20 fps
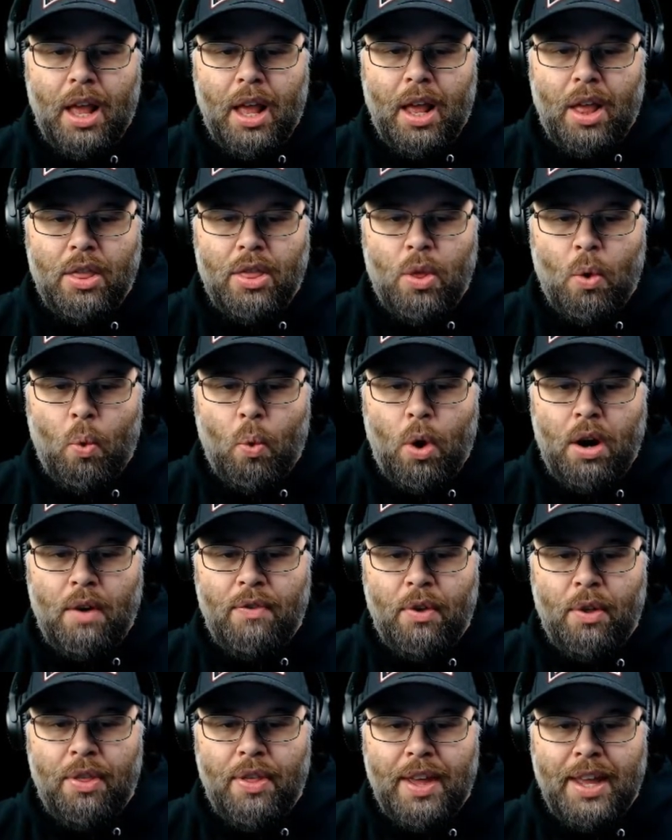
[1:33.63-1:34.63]
the
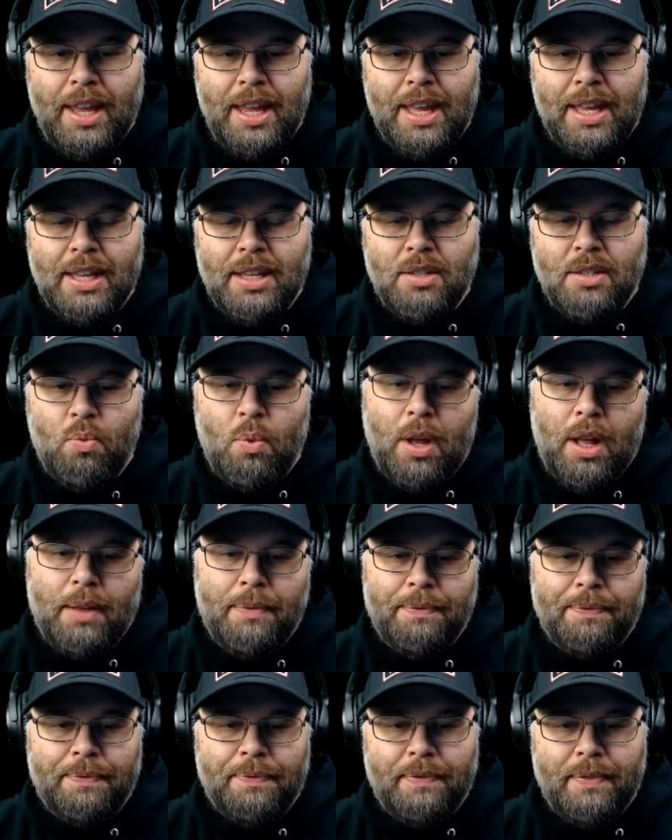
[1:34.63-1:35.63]
wonderful thing is,
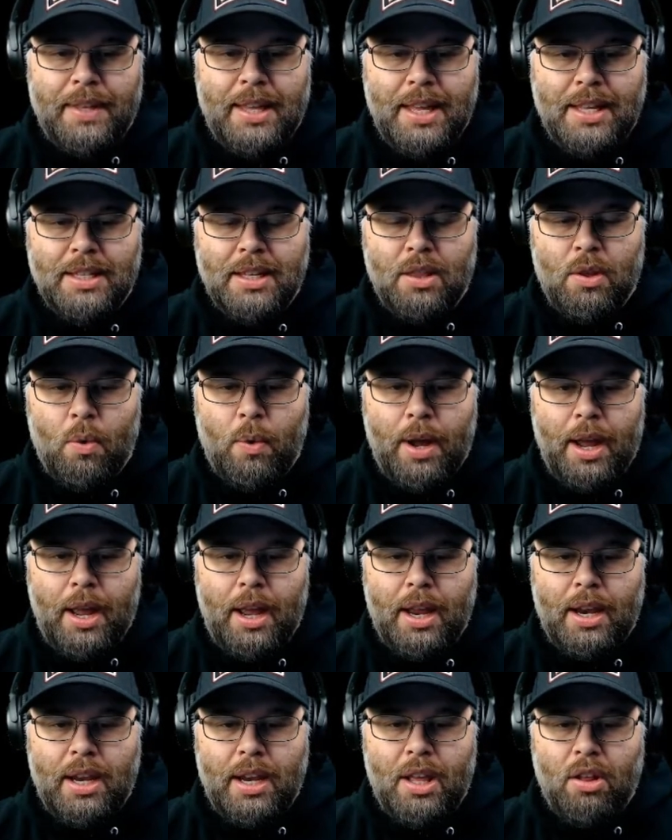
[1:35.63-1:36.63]
well, he's in the way,
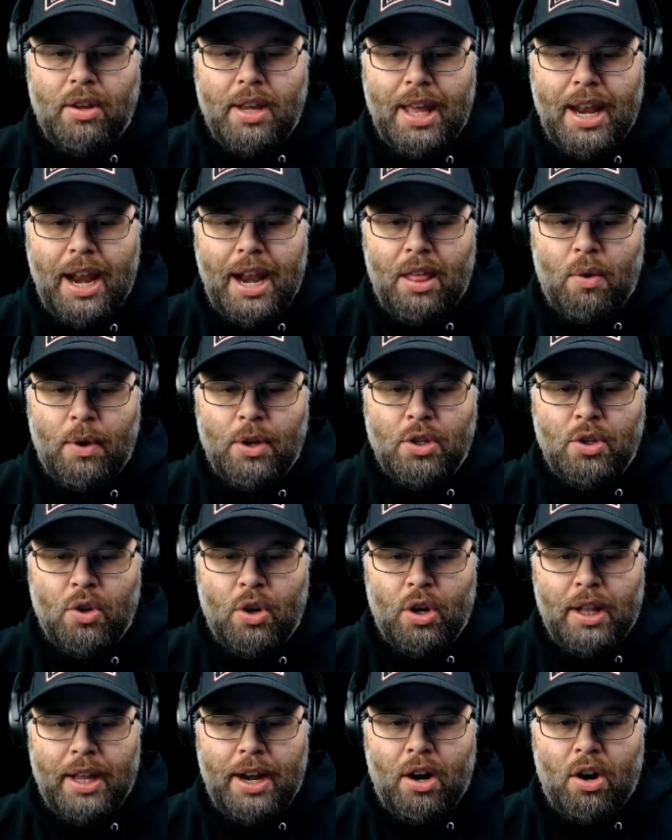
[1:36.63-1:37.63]
and he'll get out of the way
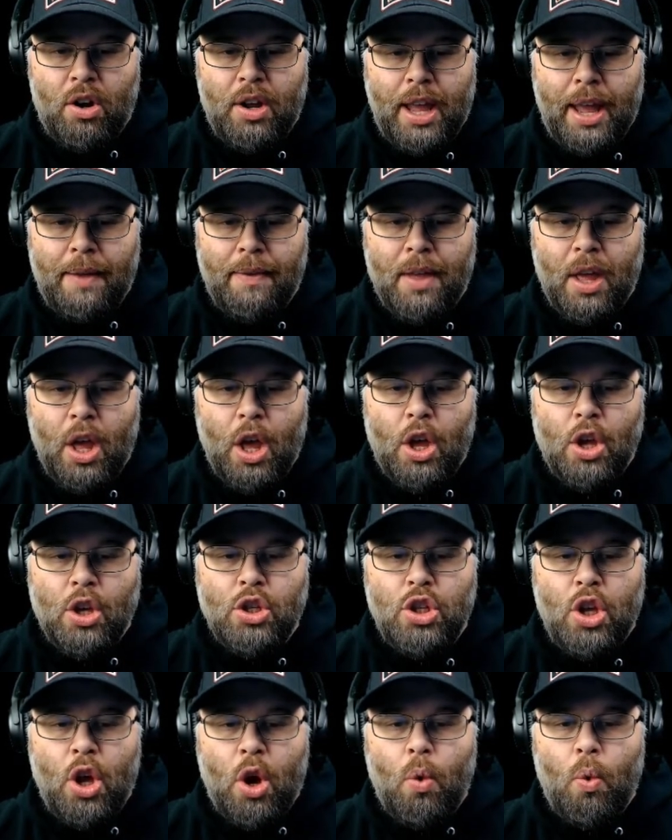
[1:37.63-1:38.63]
sooner or later. Okay,
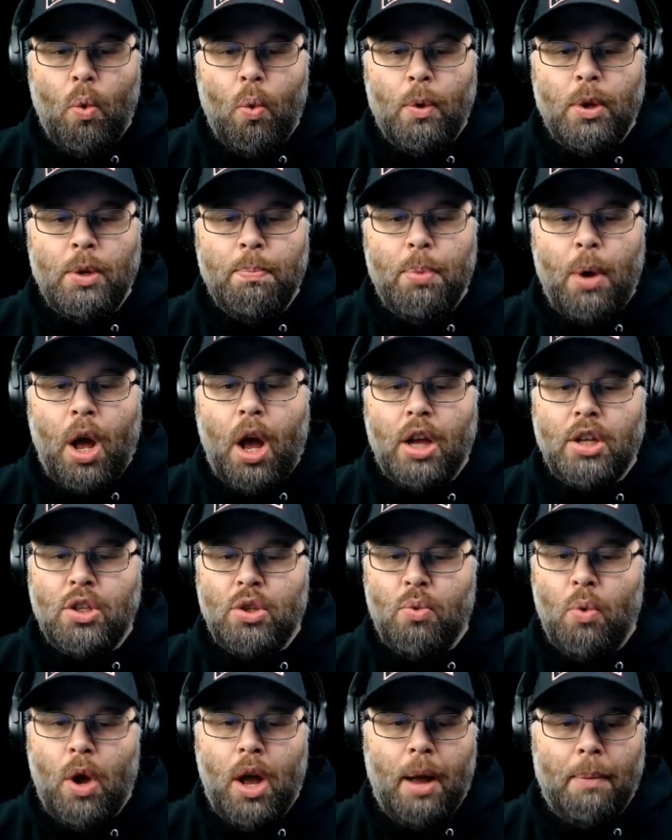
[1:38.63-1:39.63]
so box
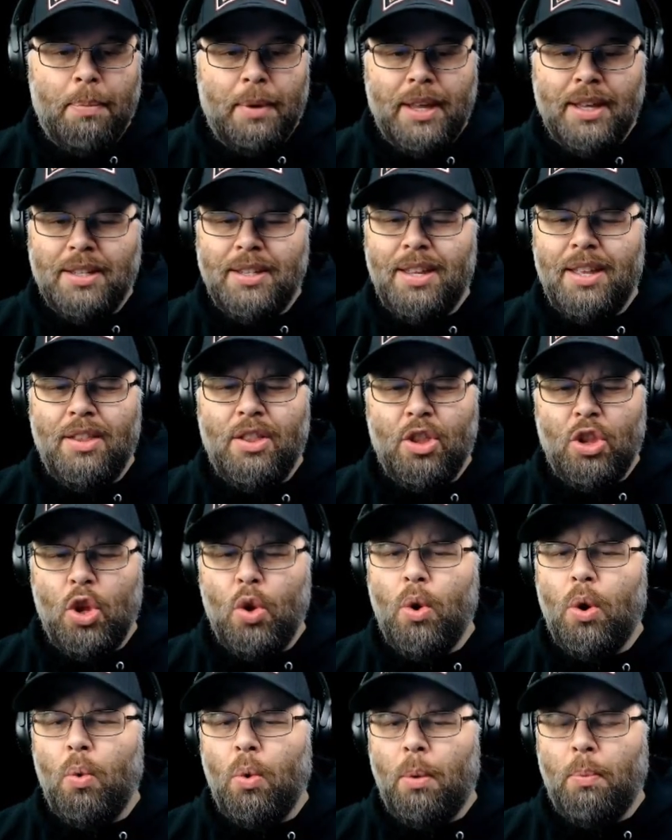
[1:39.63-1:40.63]
swap is in
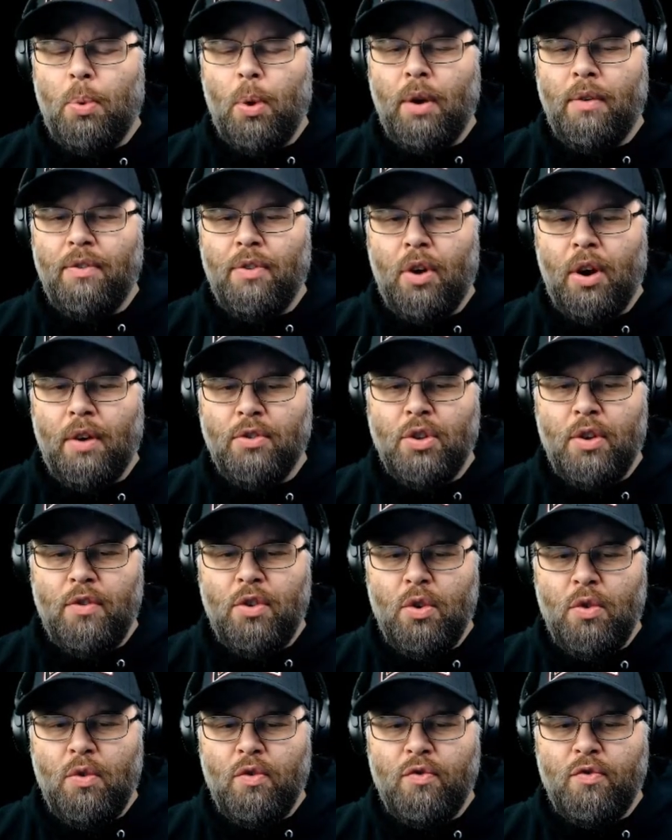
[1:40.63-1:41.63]
new in 1.4. So if
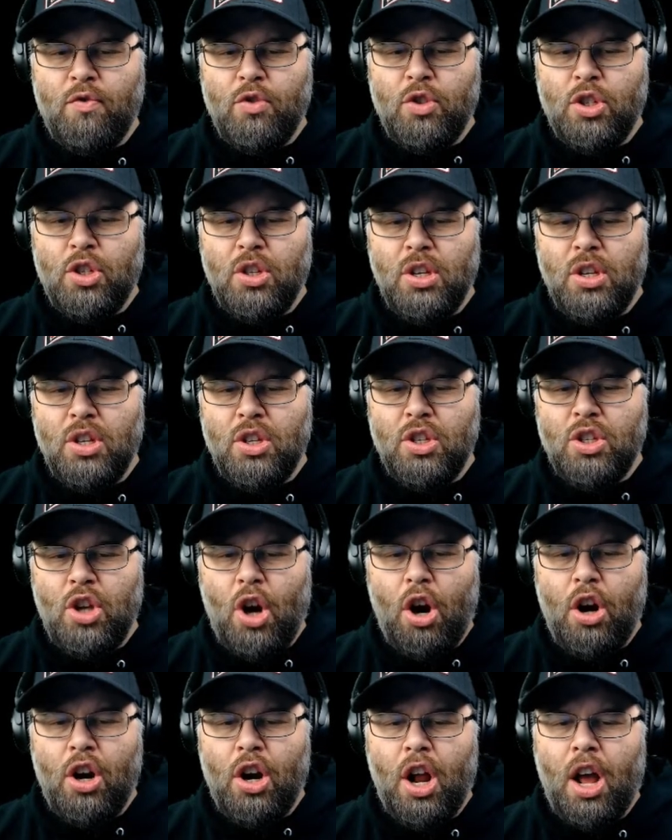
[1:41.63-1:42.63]
you've
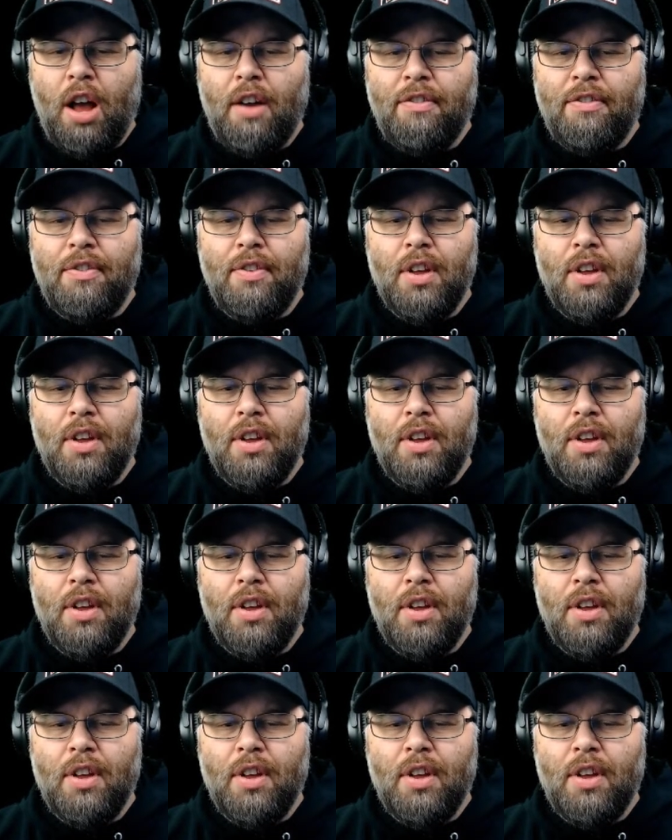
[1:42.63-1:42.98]
started off